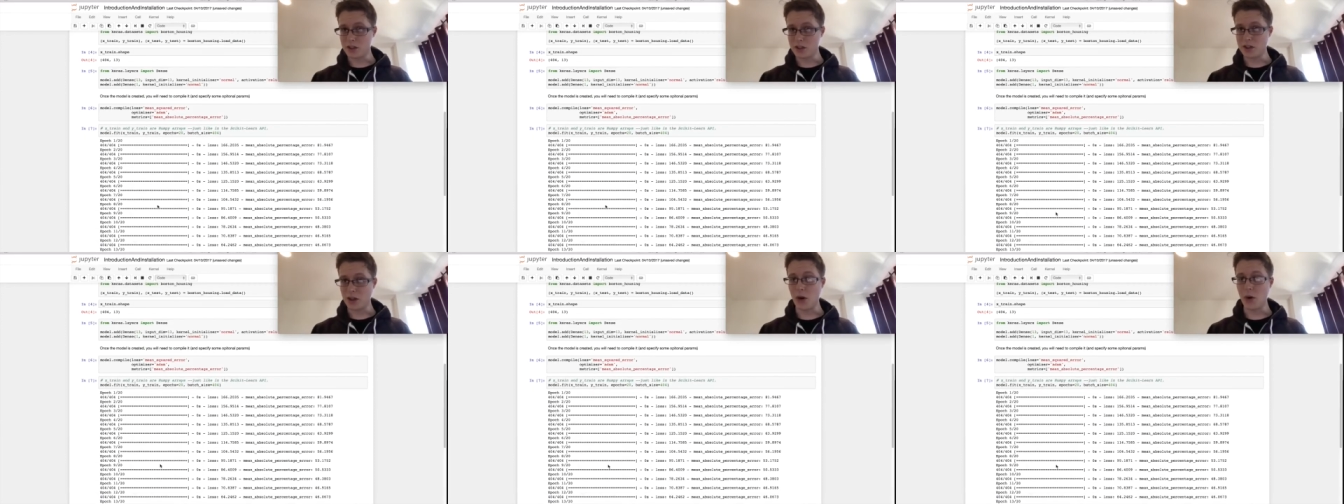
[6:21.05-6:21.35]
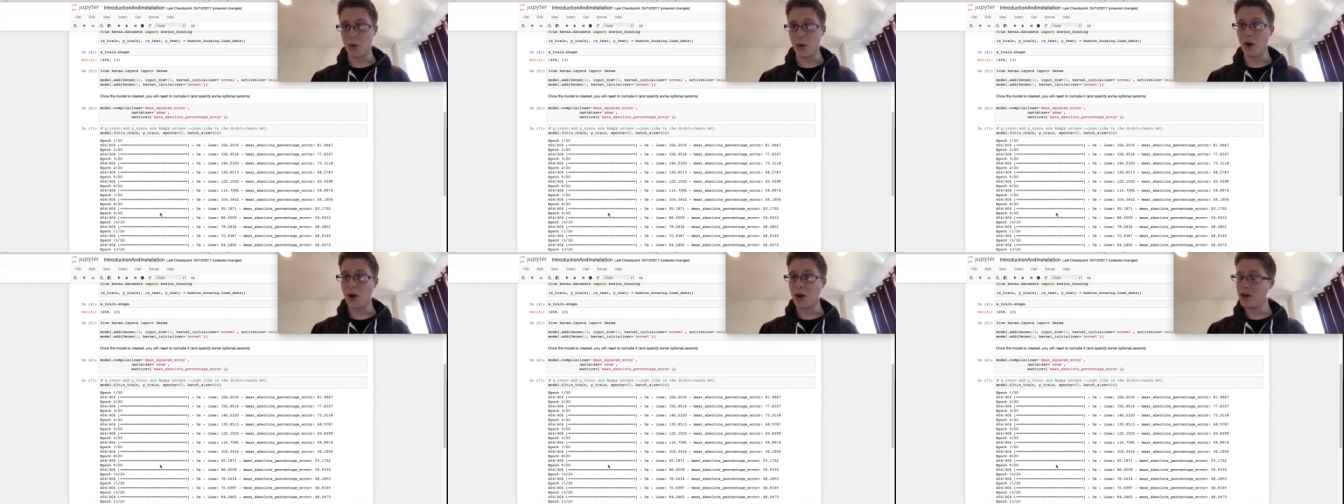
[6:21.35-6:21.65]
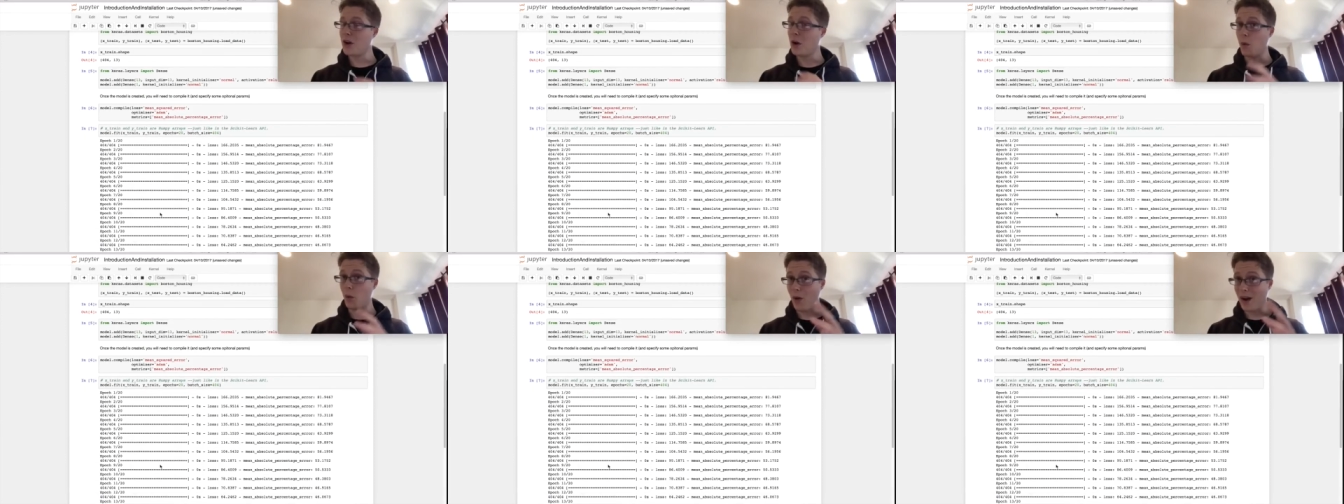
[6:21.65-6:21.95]
to go,
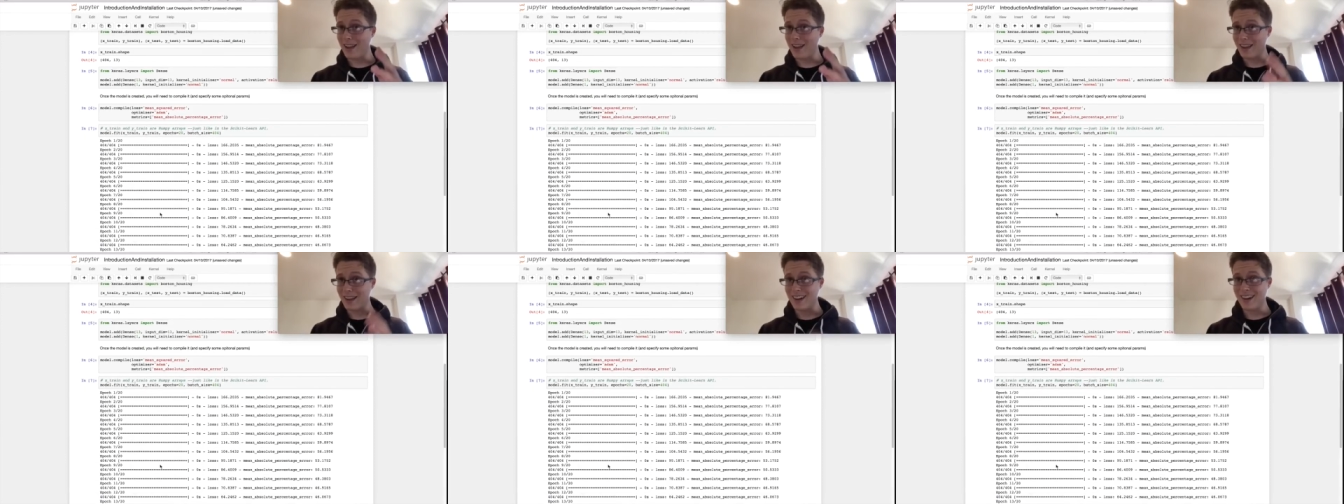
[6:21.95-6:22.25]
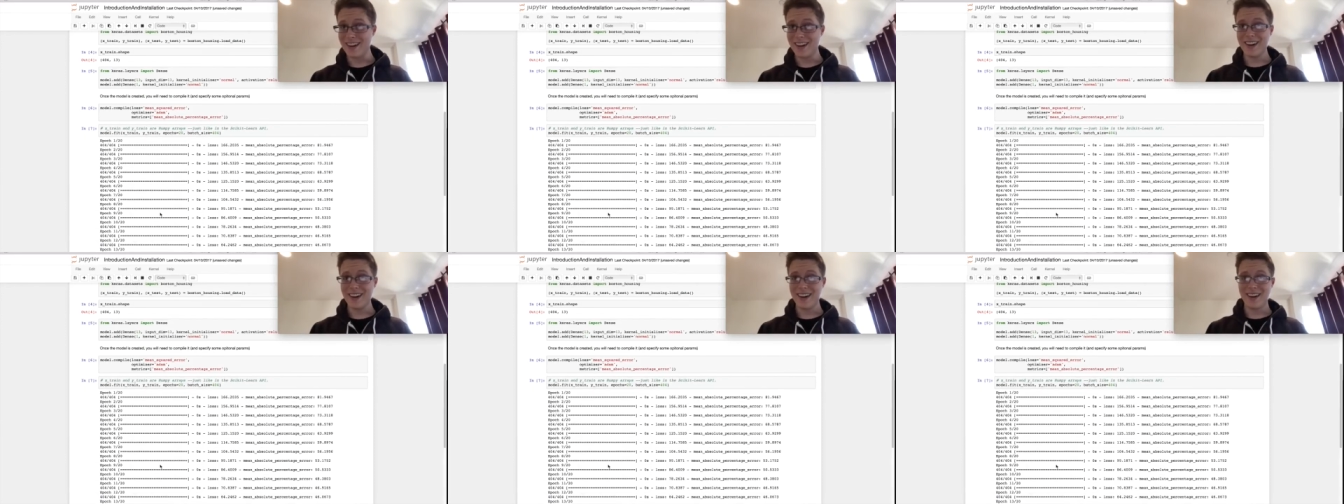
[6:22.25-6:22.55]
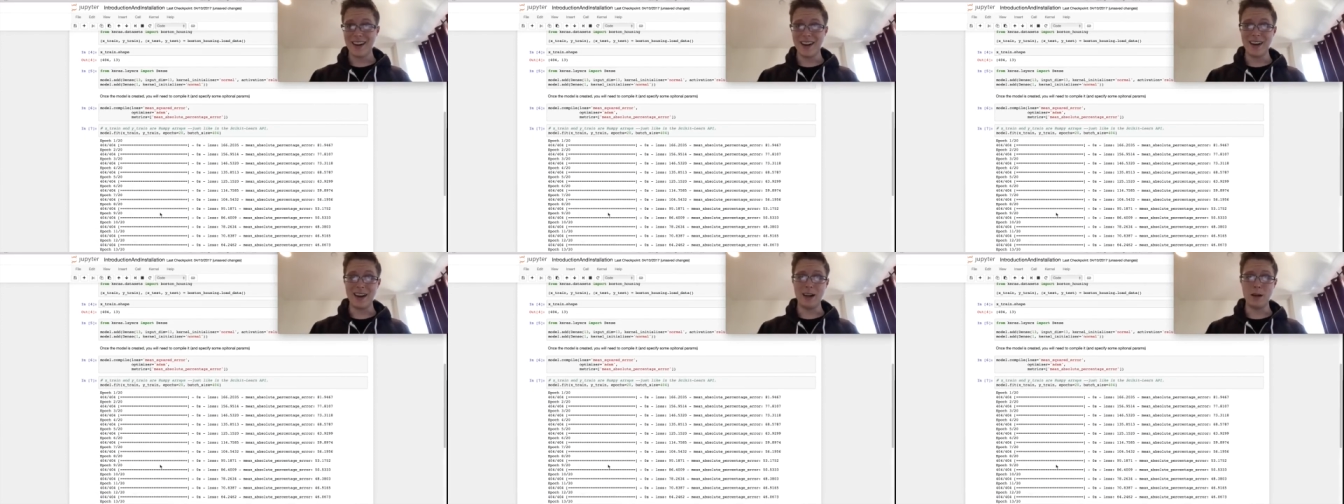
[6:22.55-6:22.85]
go well.
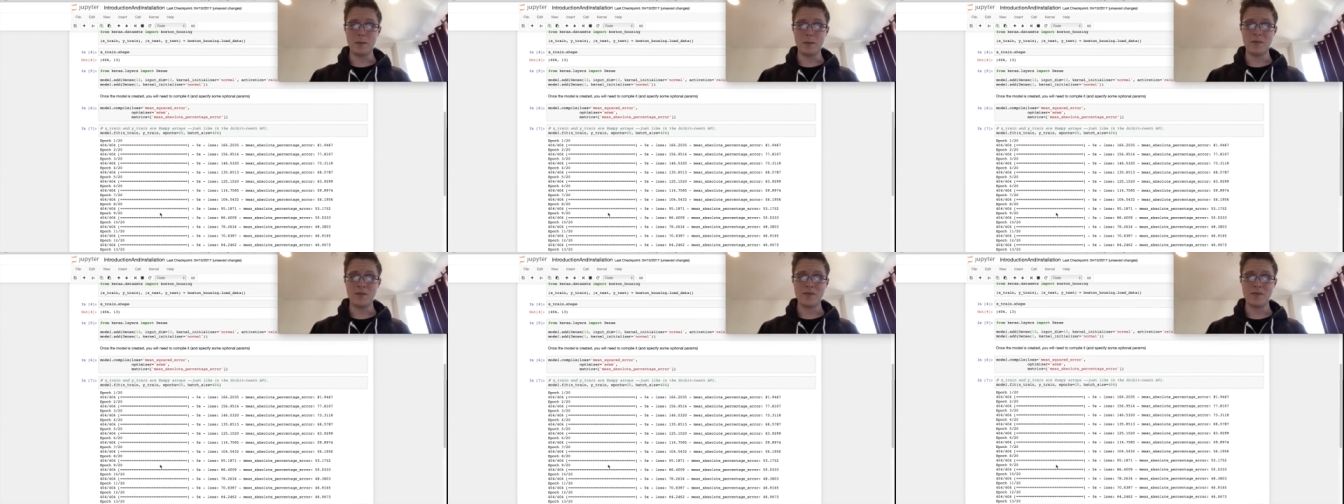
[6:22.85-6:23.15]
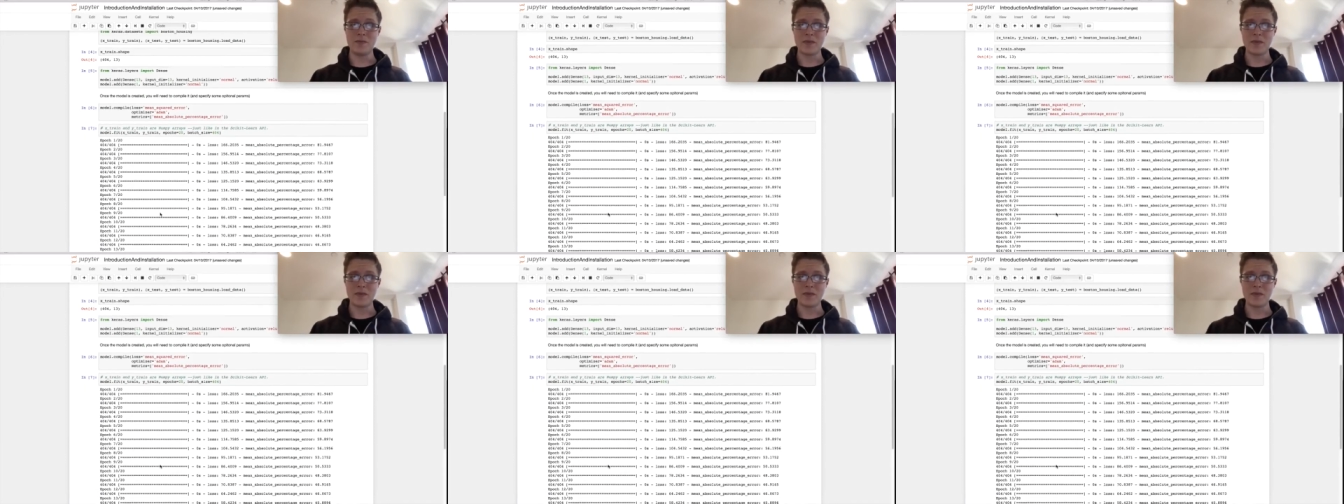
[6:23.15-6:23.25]
Um,